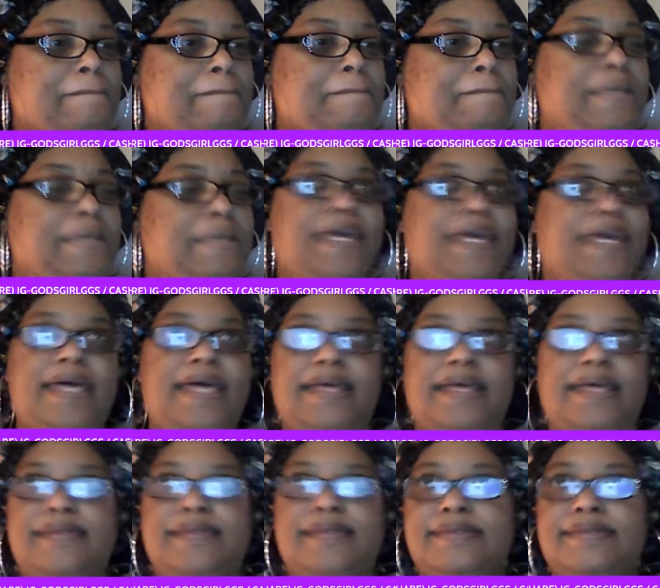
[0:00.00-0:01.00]

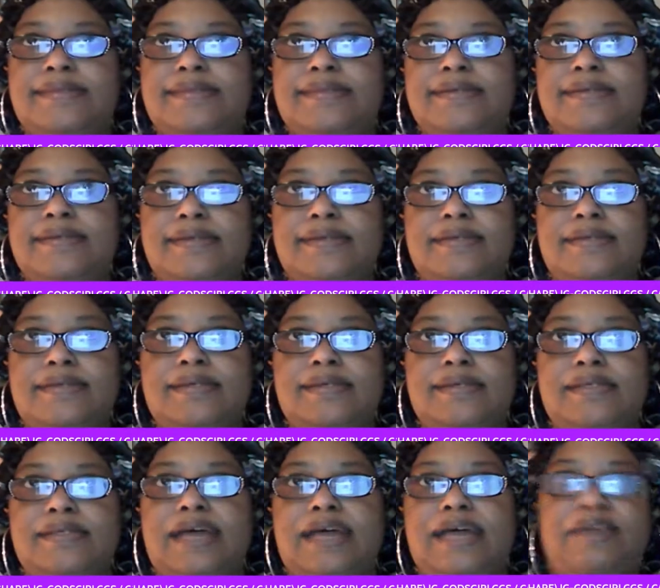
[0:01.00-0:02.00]
because
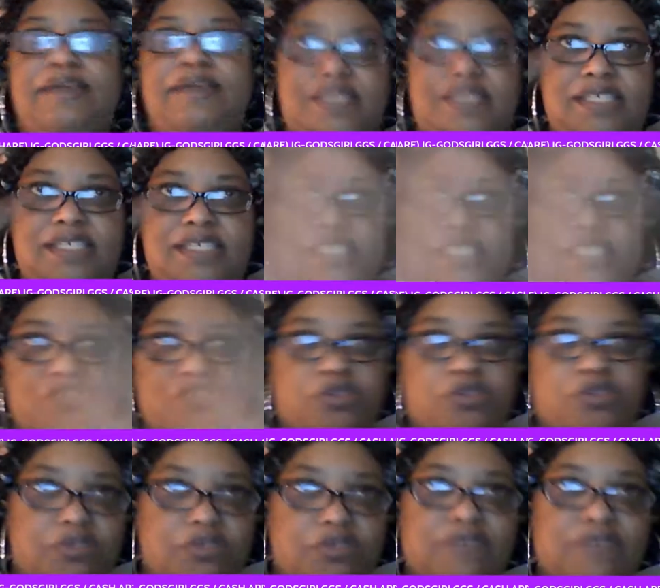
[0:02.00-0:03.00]
I was in this
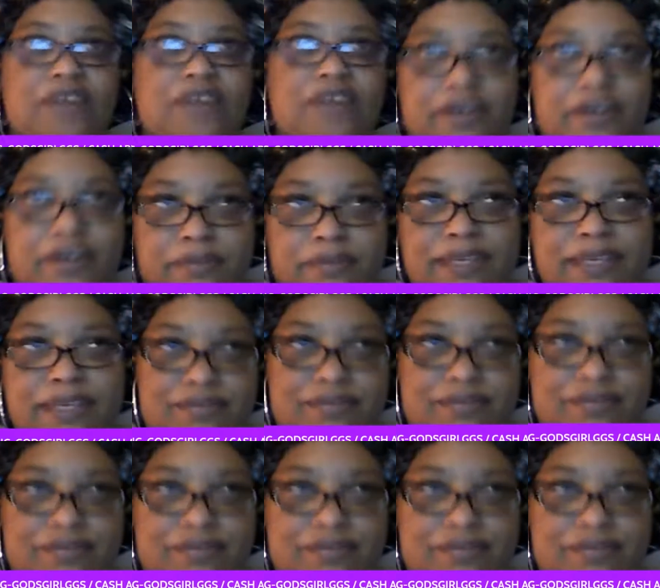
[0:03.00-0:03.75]
controlled environment